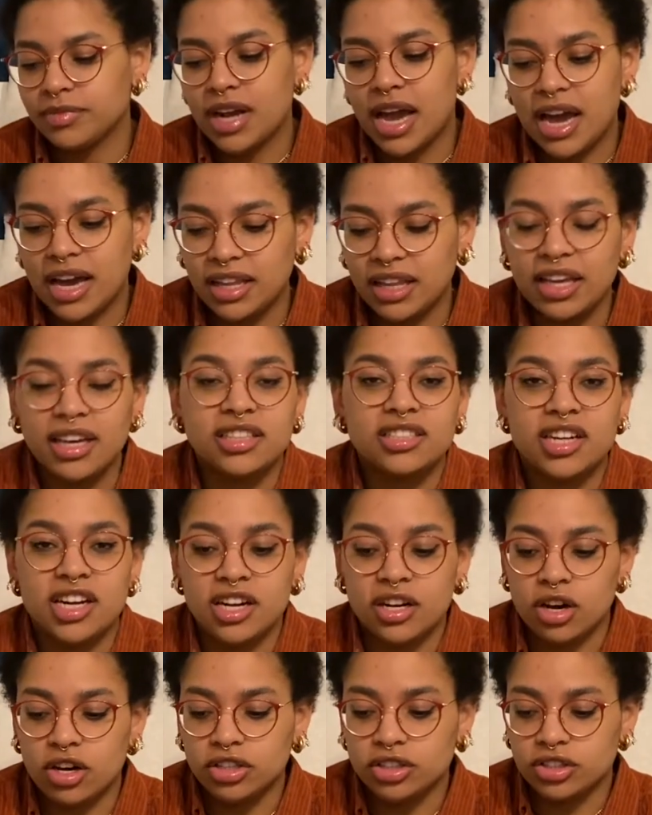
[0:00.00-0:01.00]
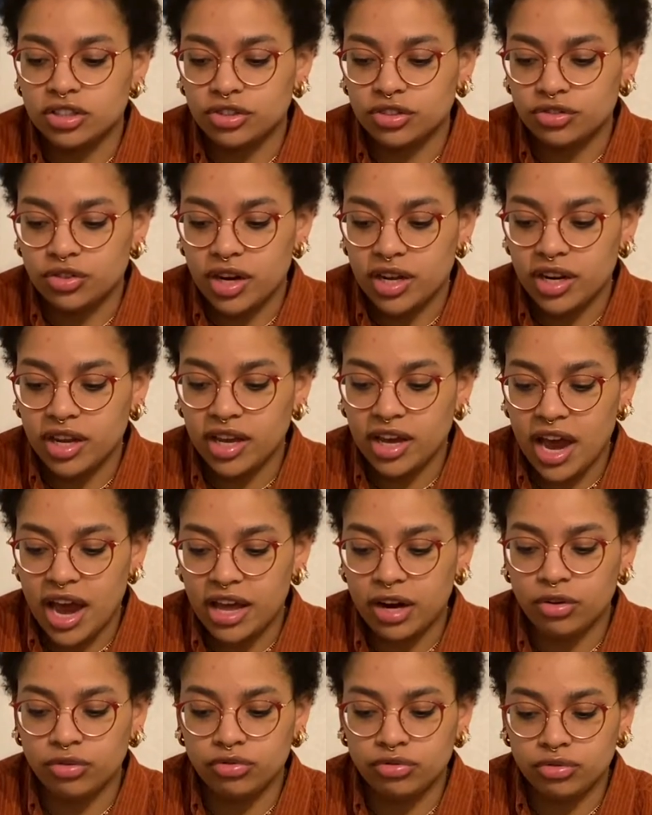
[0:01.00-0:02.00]
I like Jane Austen's writing. I
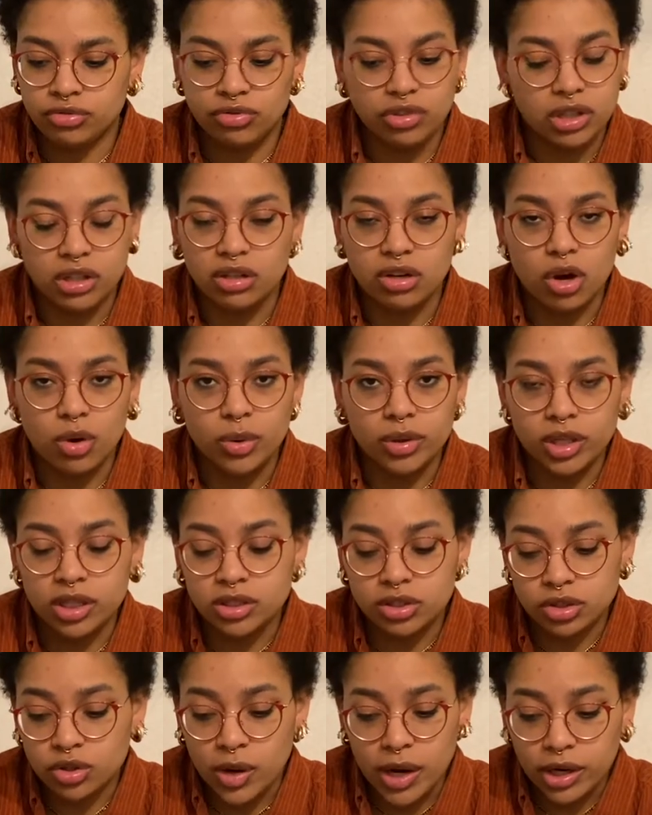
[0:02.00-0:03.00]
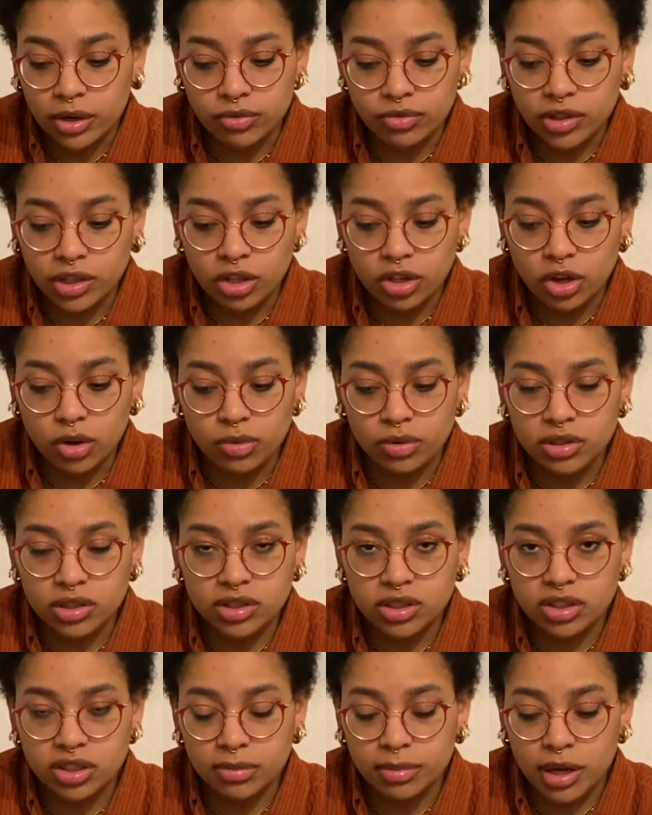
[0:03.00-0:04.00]
don't really know what this, so I don't really know what this
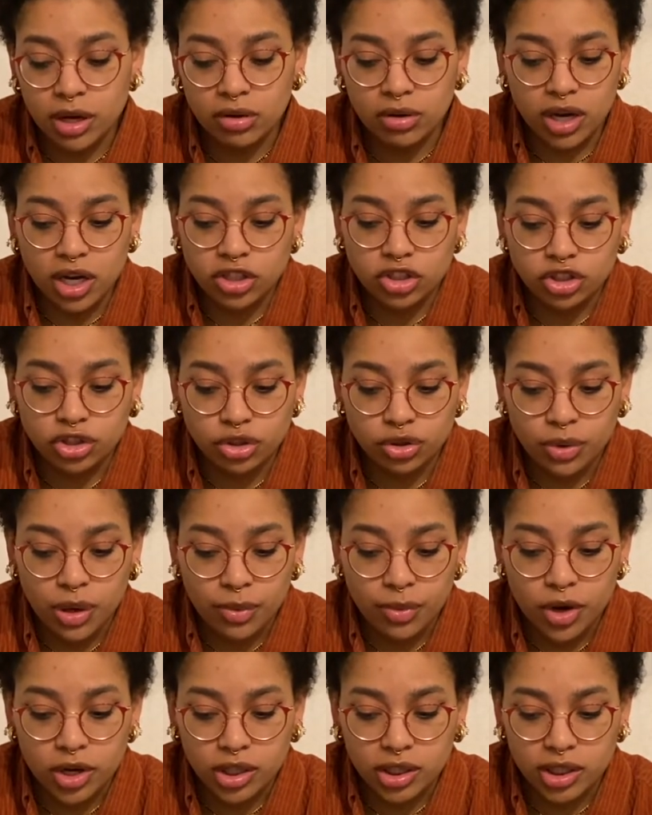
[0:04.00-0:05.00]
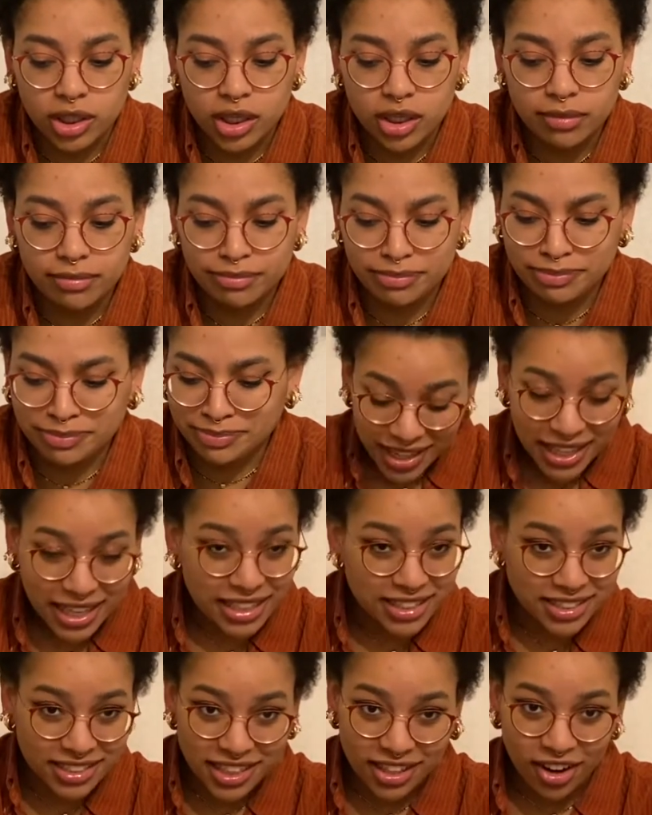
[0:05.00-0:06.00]
is about. I just knew I wanted it.
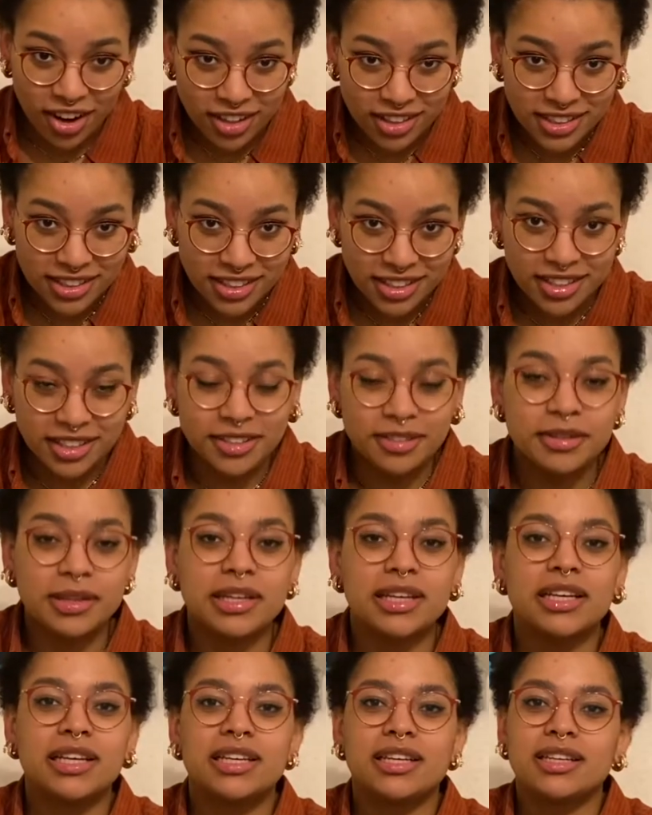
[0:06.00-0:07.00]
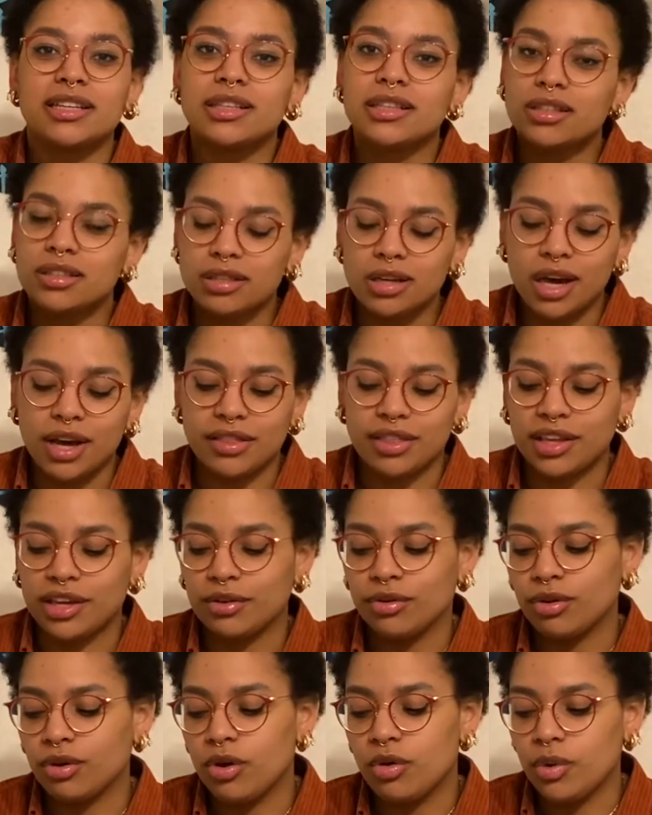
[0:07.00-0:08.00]
It's Jane Austen. I think
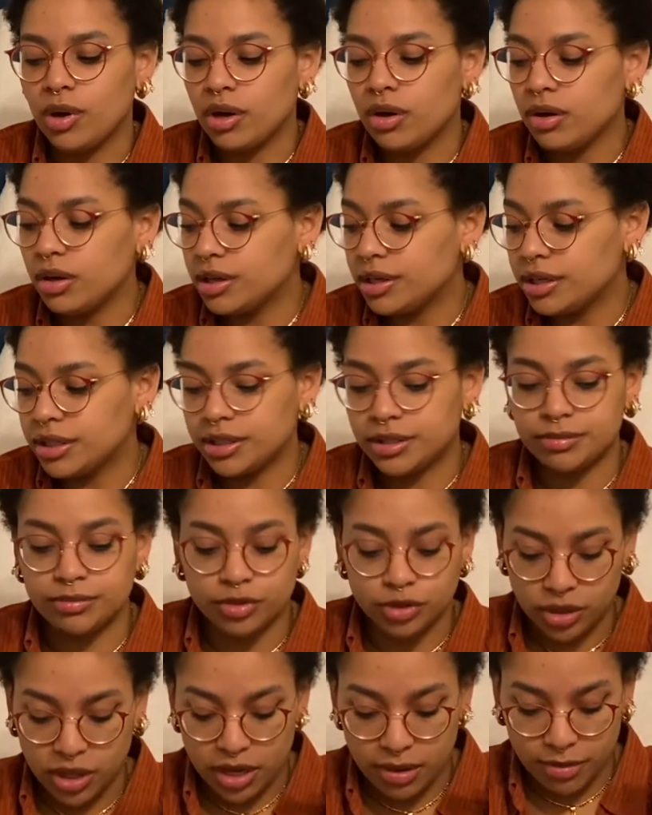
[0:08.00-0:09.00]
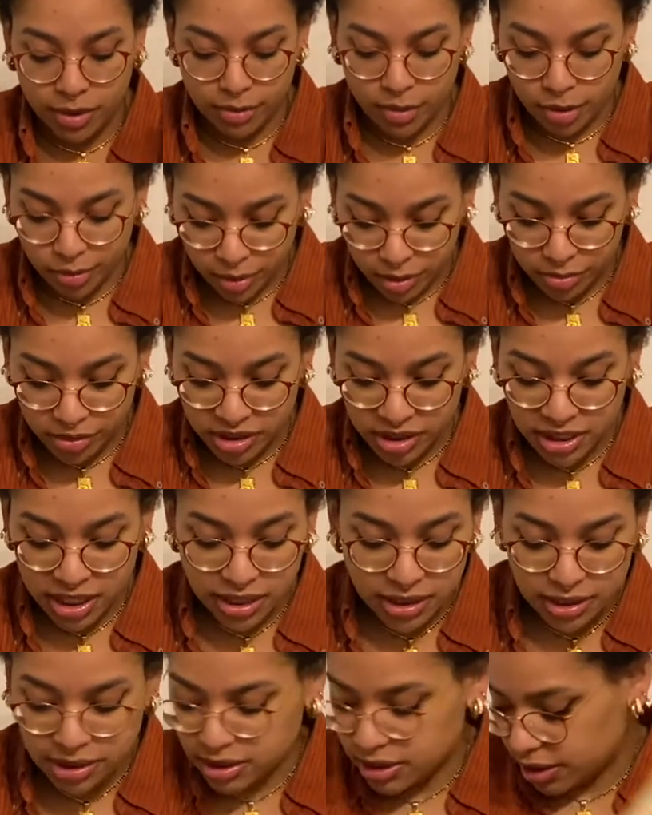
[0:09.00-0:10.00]
it'll go well. So yeah, my mom got me
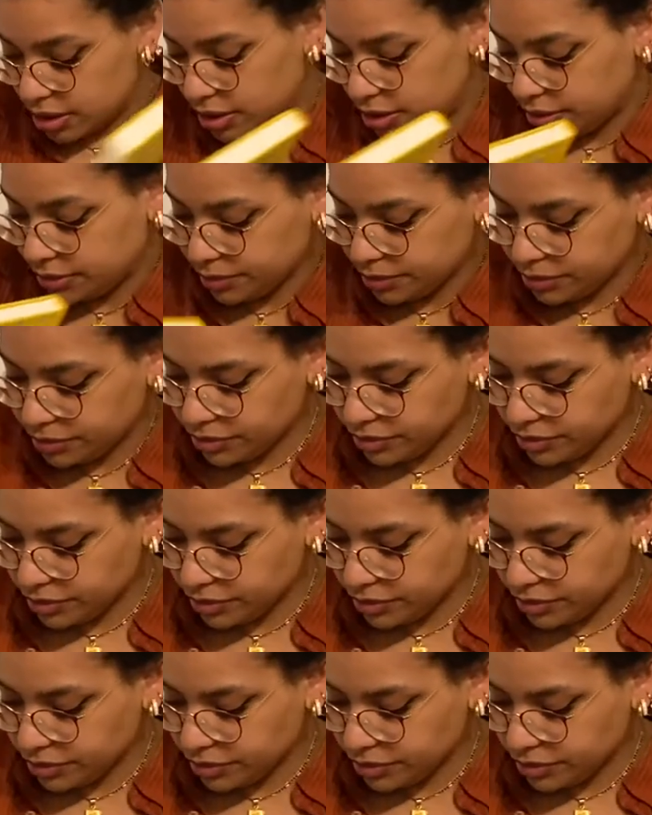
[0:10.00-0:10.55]
Sanditon.